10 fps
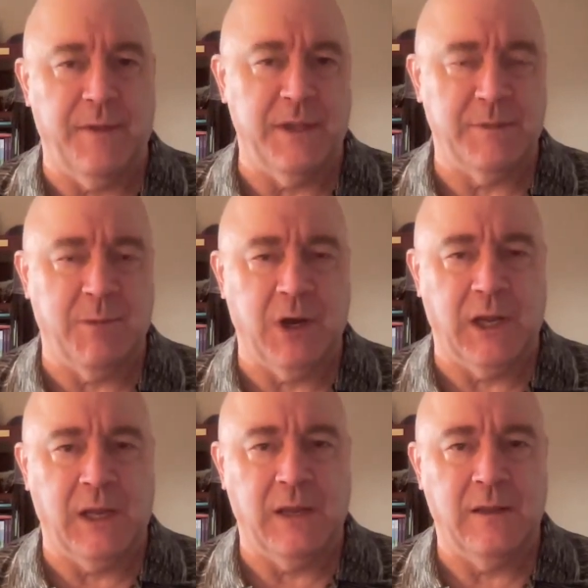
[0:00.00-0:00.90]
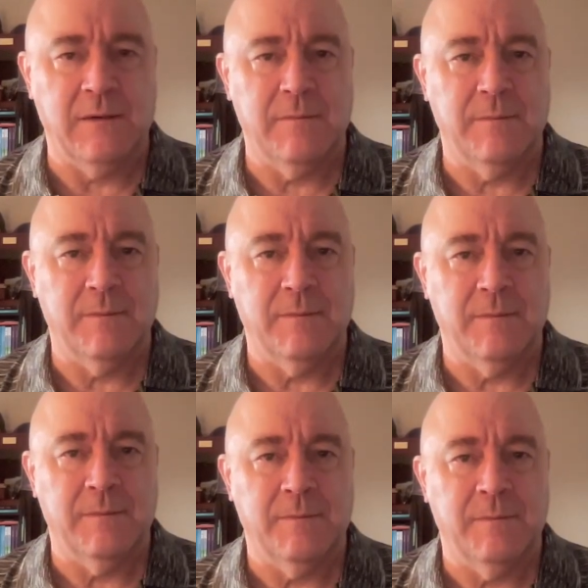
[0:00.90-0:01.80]
this money.
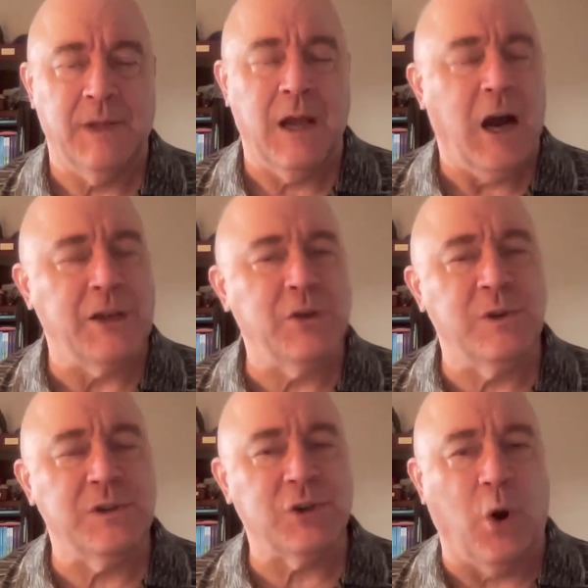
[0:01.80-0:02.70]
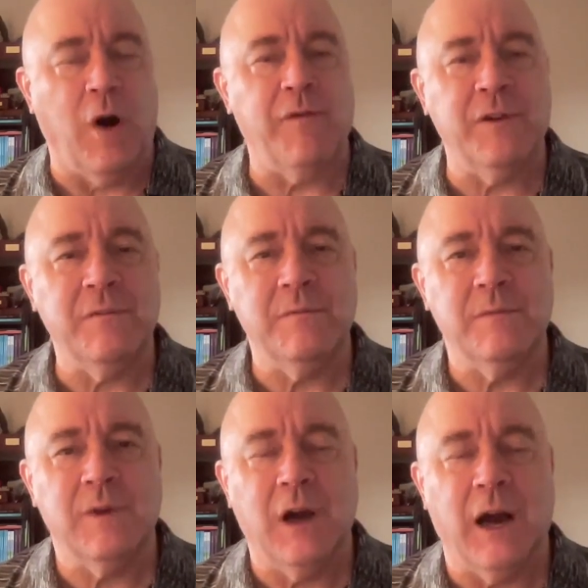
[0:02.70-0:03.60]
I do this often.
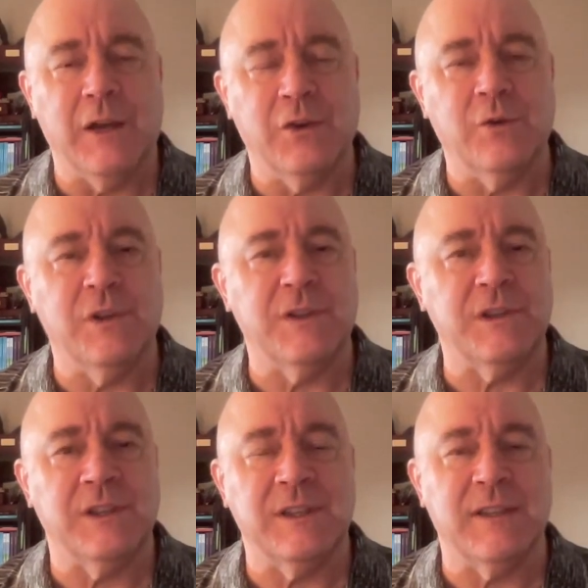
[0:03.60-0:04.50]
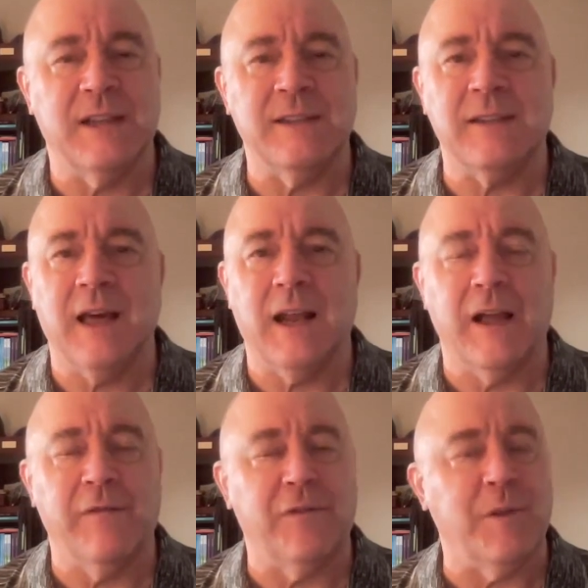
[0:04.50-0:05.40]
I do this in the sense that
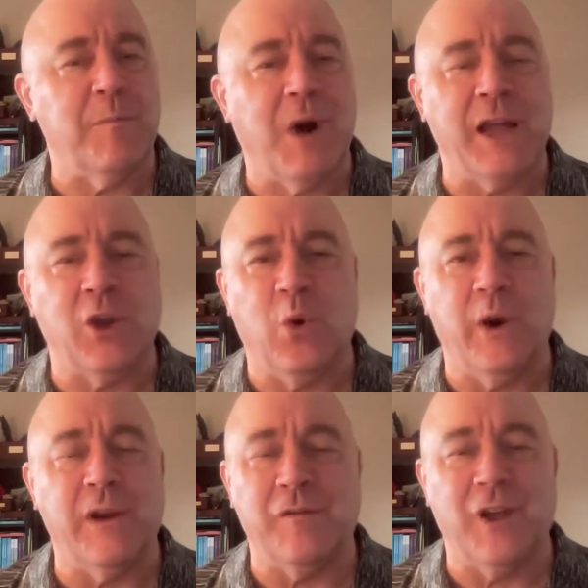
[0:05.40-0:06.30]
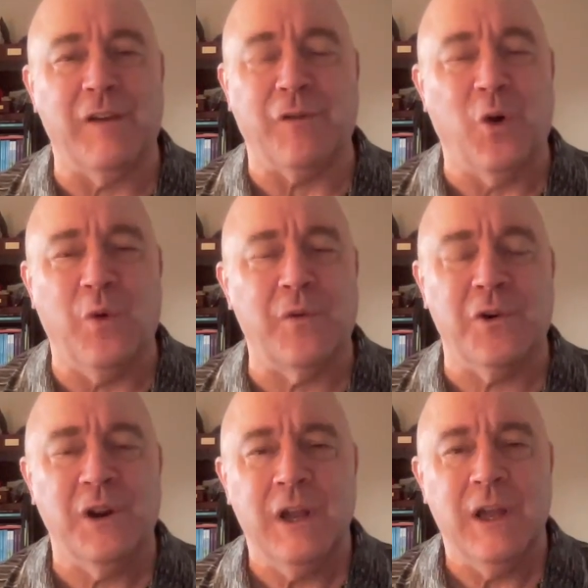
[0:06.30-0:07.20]
I flip my coin of life
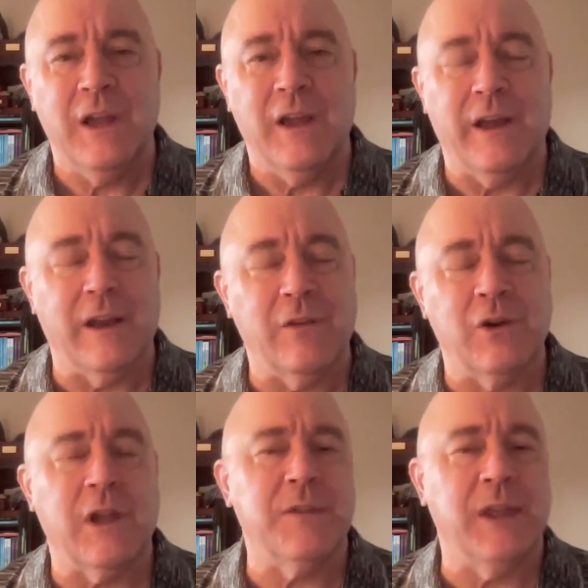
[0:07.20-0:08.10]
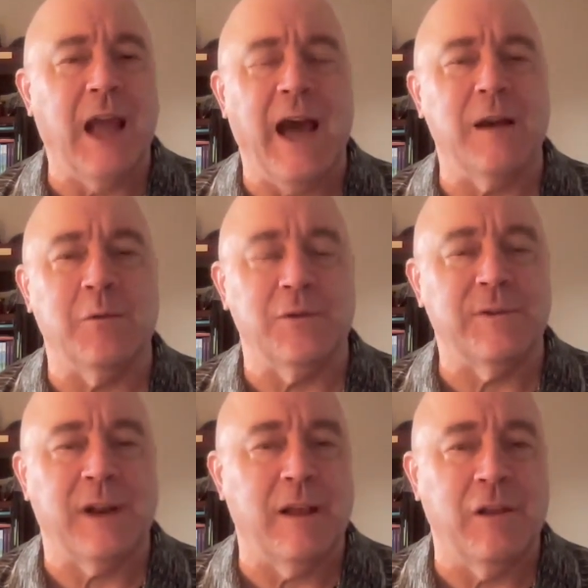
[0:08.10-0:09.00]
over and I look at the animals
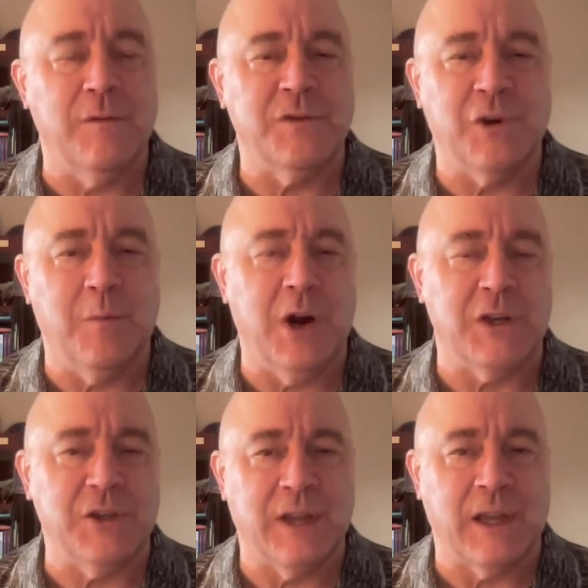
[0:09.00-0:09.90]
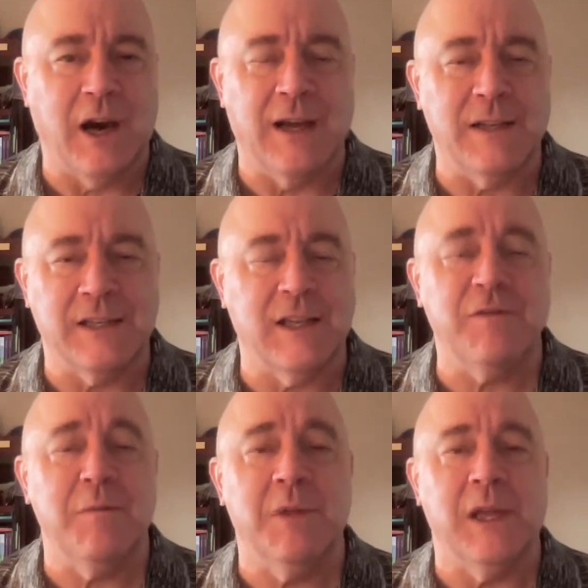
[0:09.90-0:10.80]
that I love so much that God has
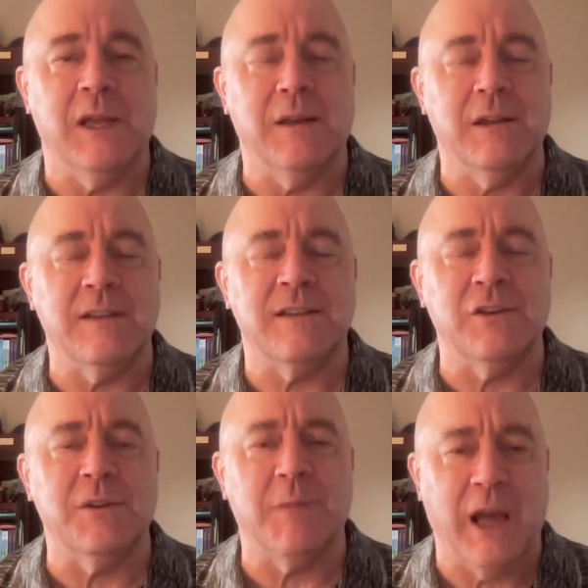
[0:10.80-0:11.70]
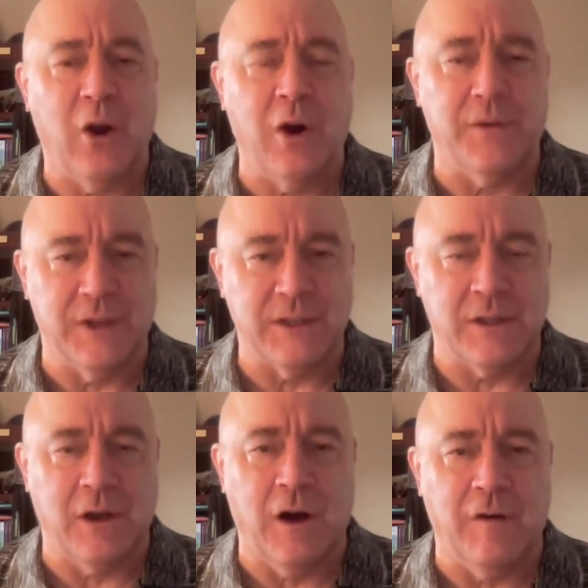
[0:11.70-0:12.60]
given me and instilled in my heart this
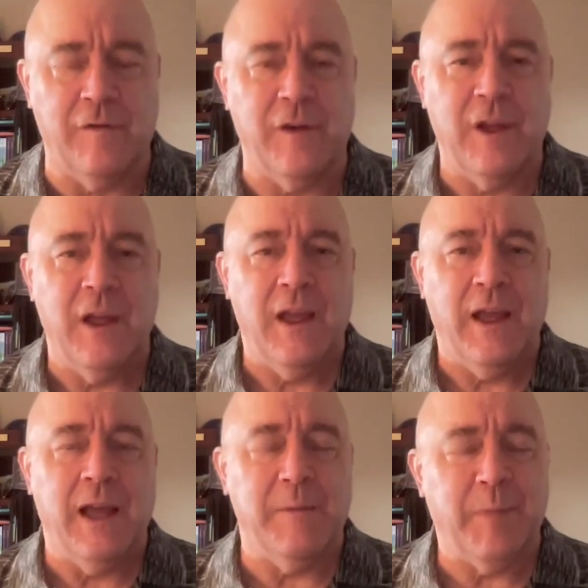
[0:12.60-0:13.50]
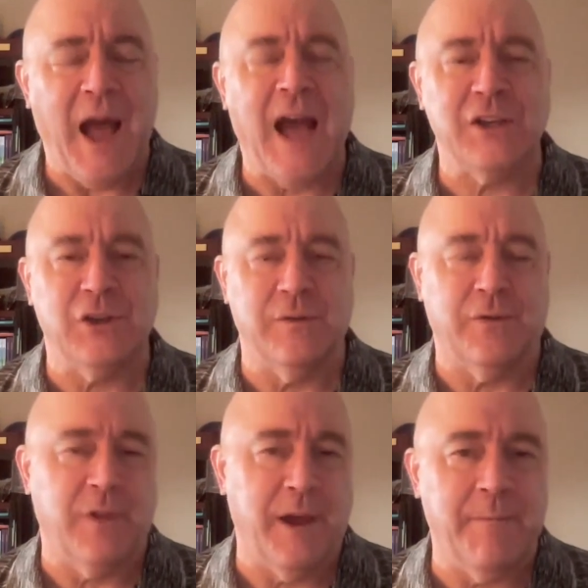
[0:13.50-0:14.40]
love and passion
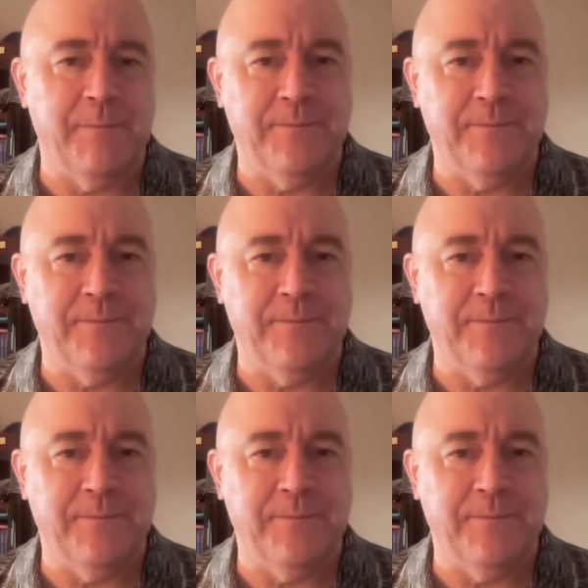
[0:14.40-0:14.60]
for them.